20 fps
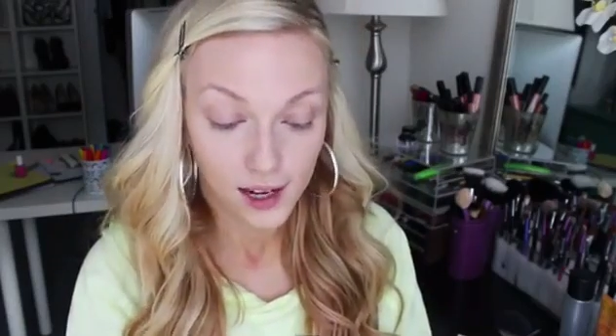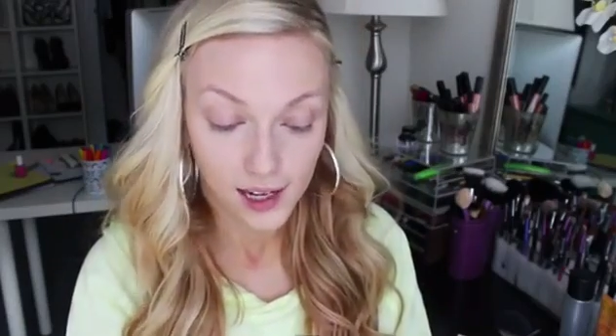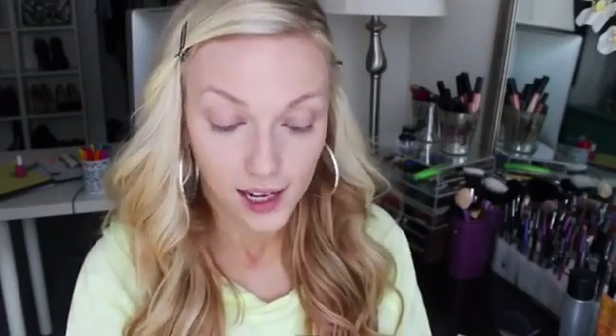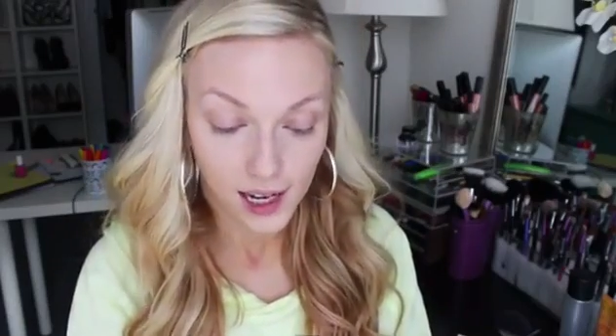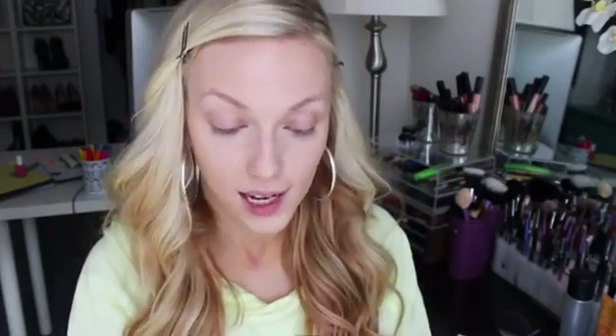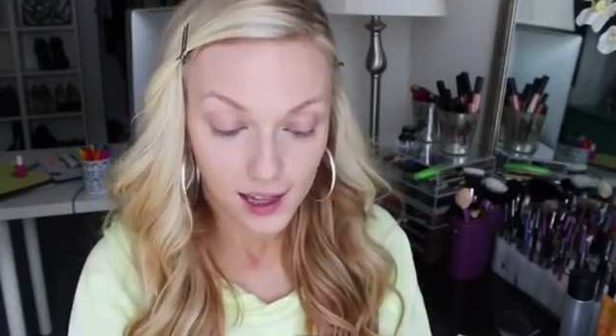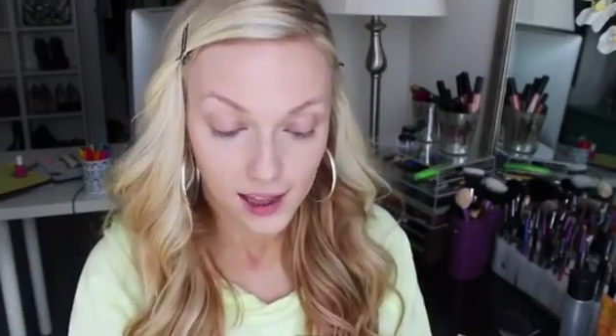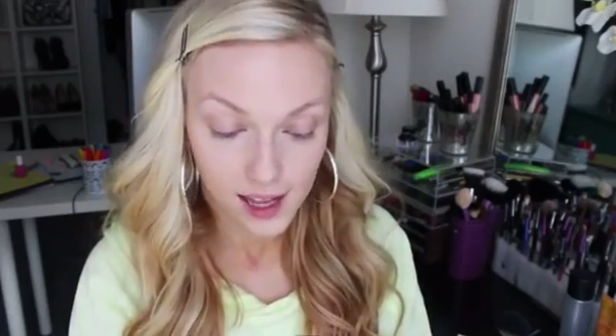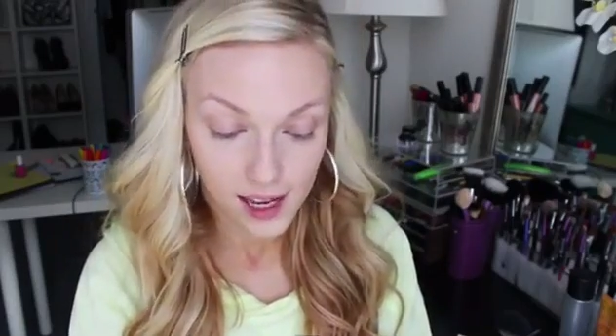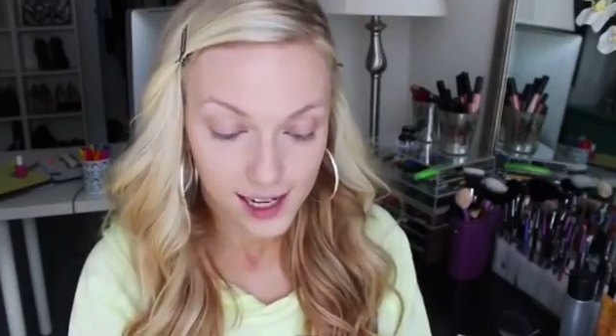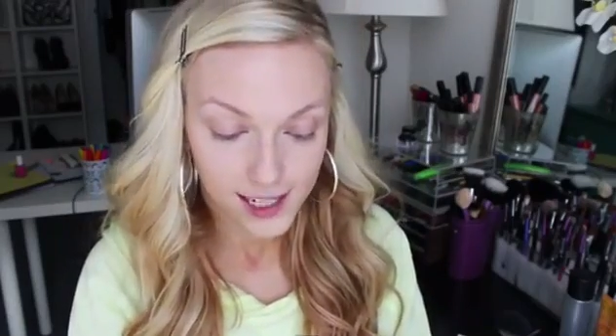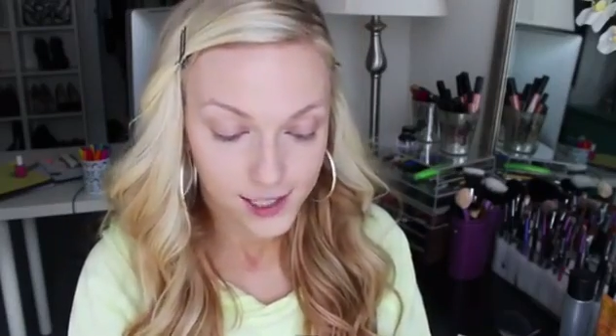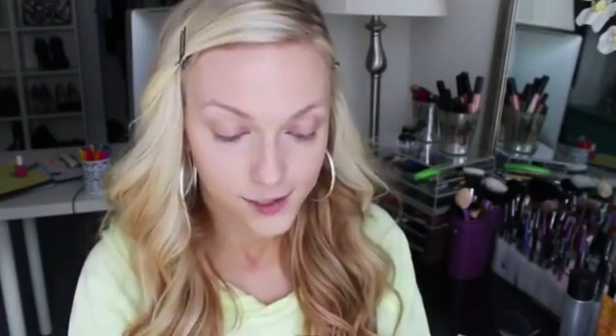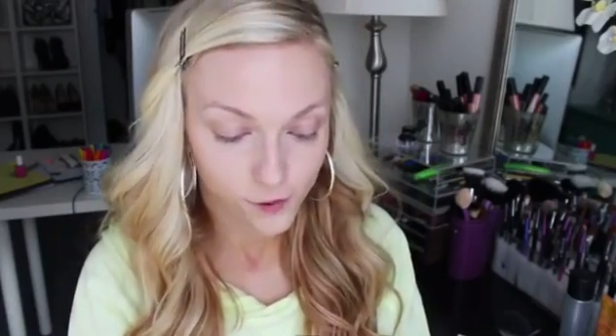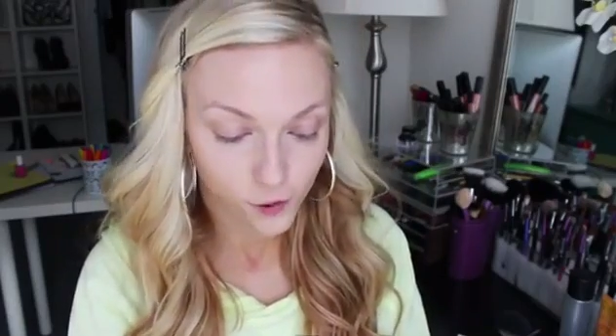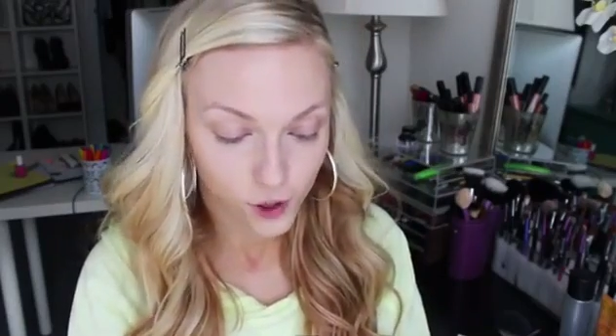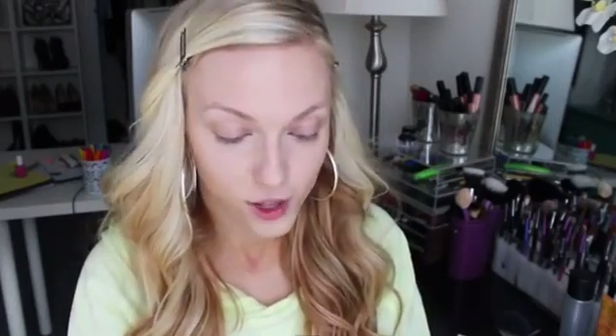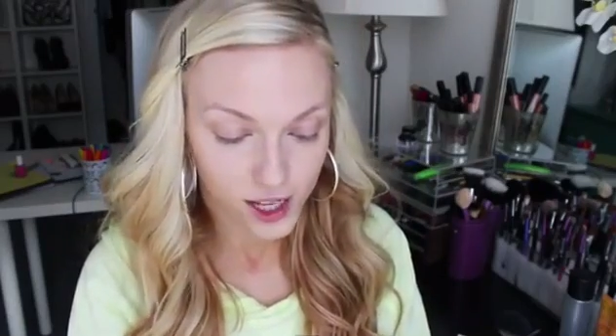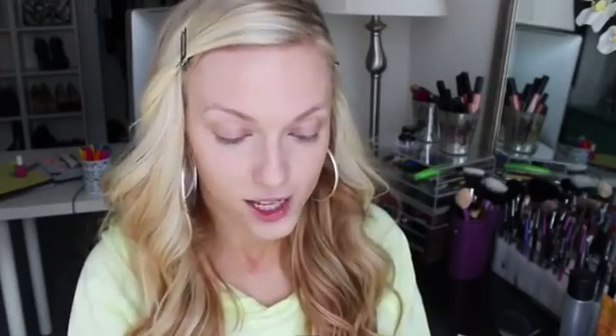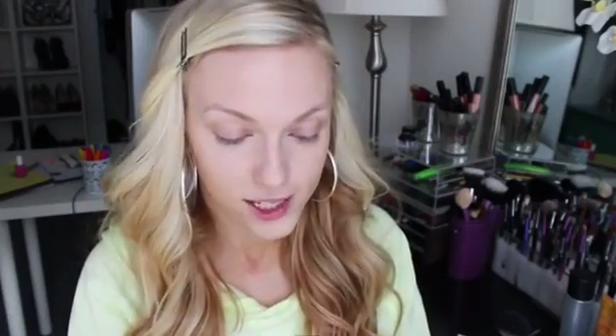need this
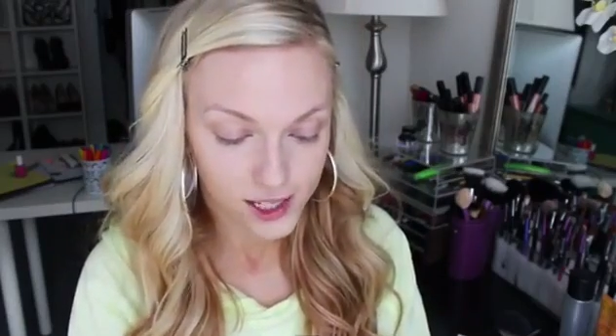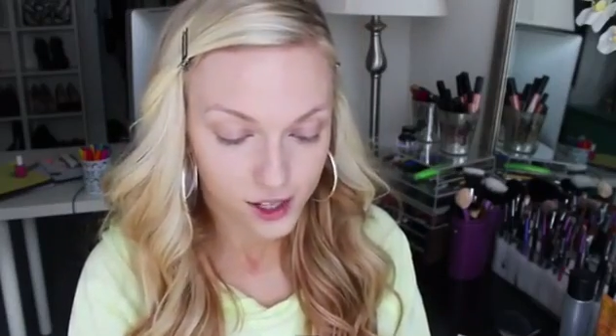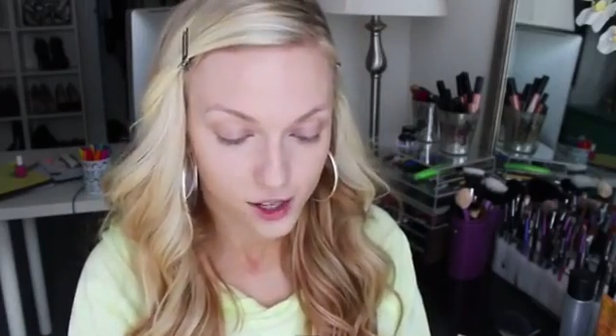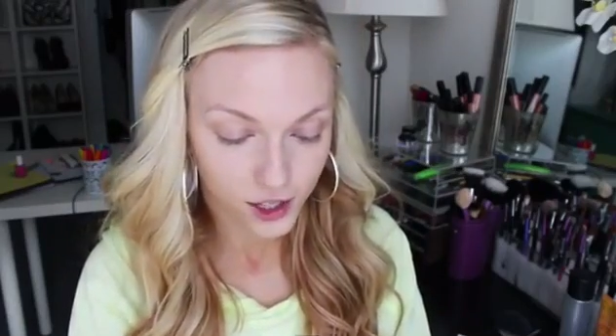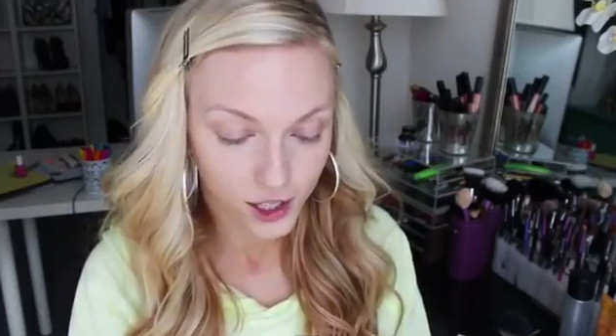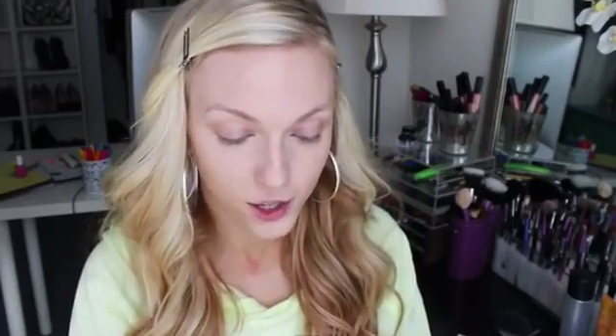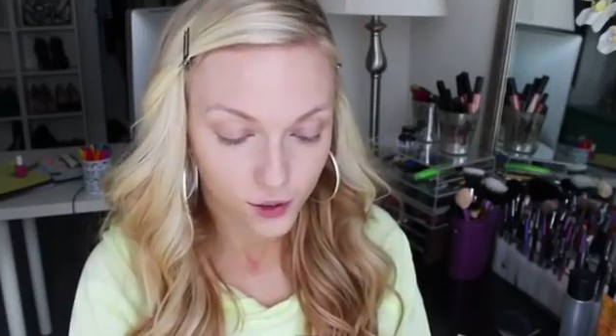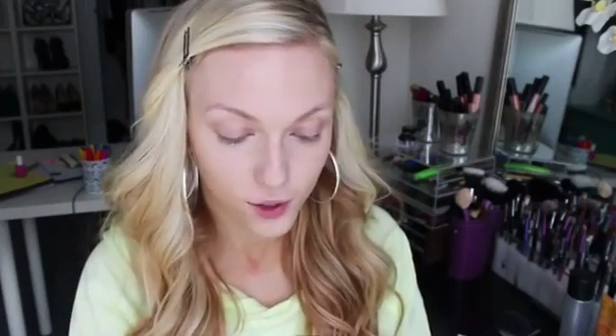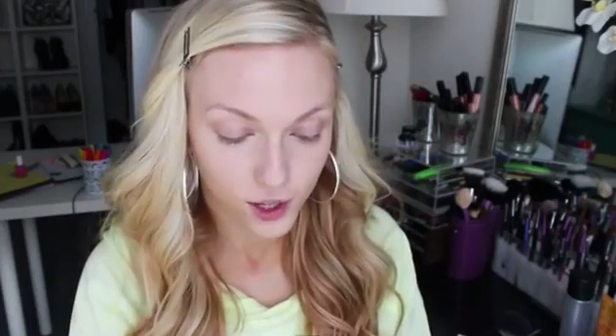for this look.